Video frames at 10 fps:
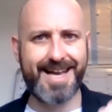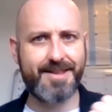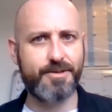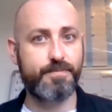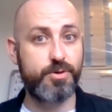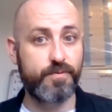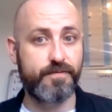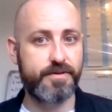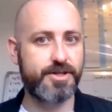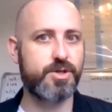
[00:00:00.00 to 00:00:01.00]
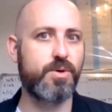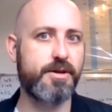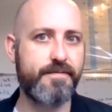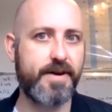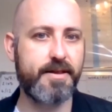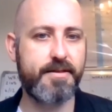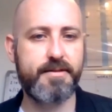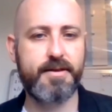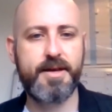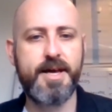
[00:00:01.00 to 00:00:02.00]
and he has a proof to show all his friends.